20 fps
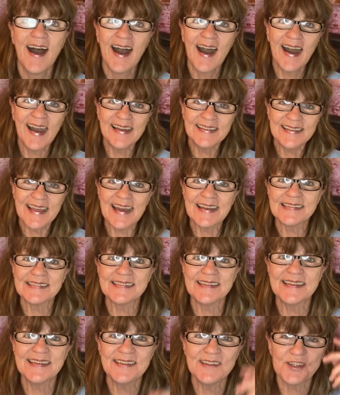Hi
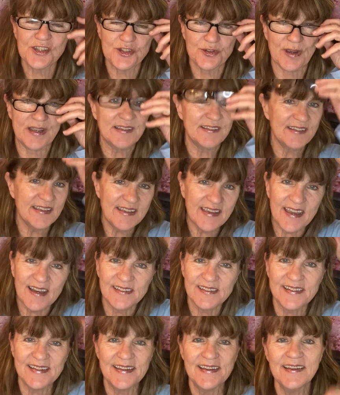Lassies, Tracy
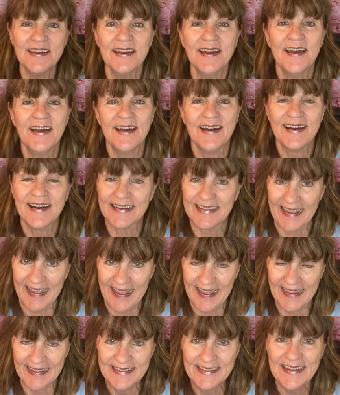Kelly
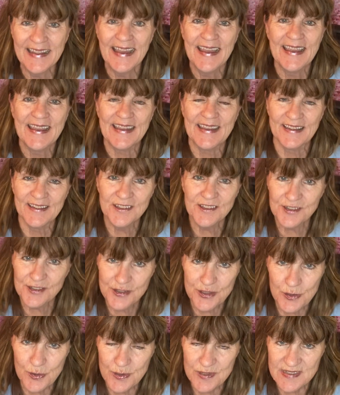again. It's
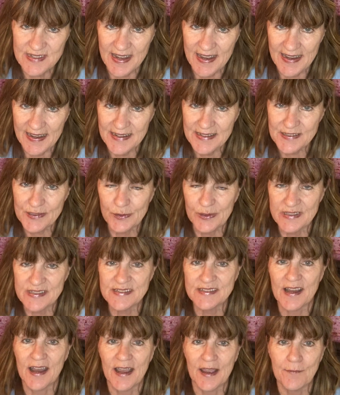Tuesday, so it's
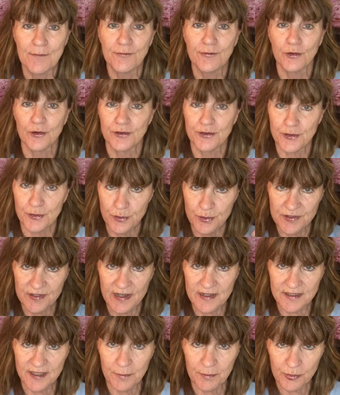time for
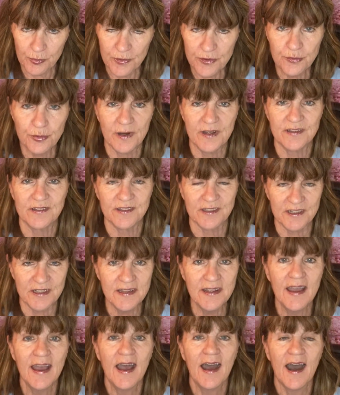Tuesday Tips with
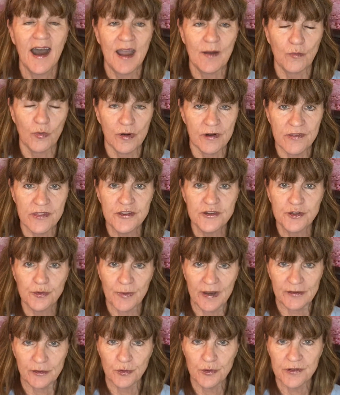Tracy. I'm one of the
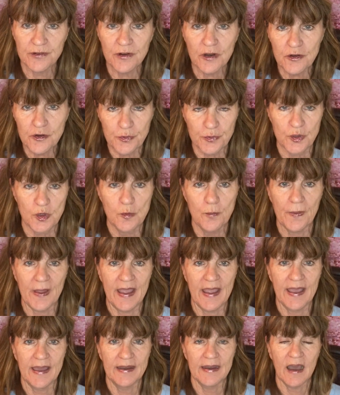directors in our group,
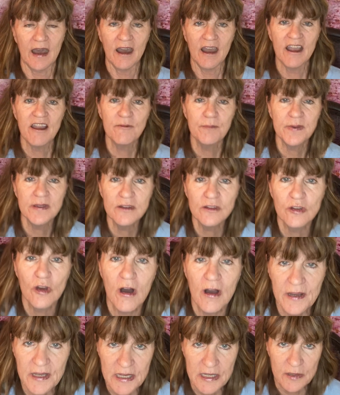and I've been
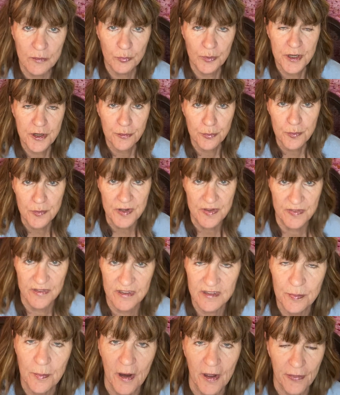talking recruiting
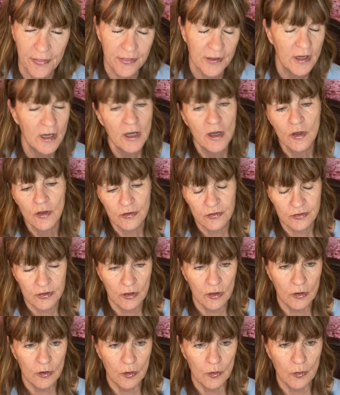this month.
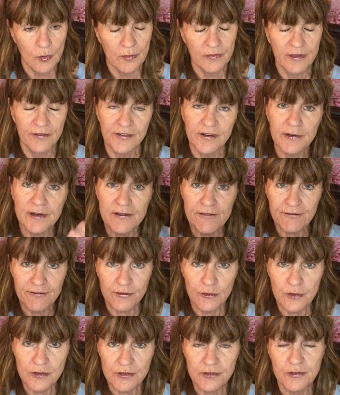So the very
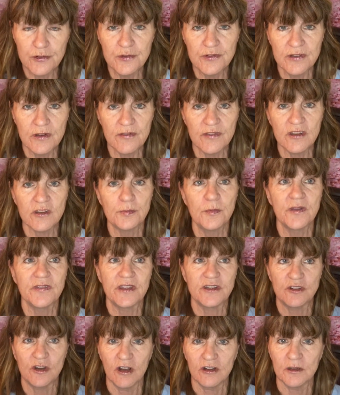first Tuesday of this month,
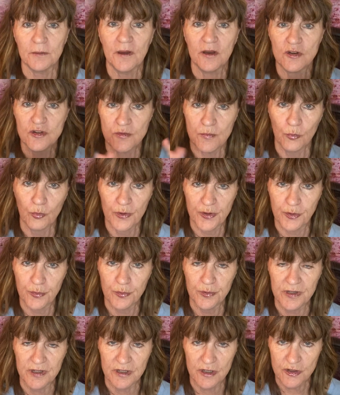I talked about
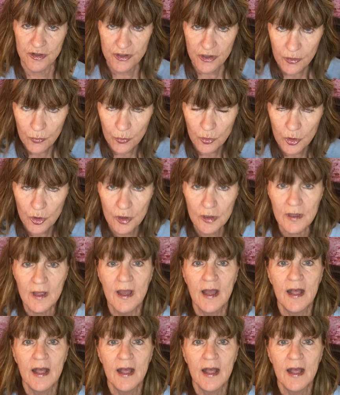recruiting in general.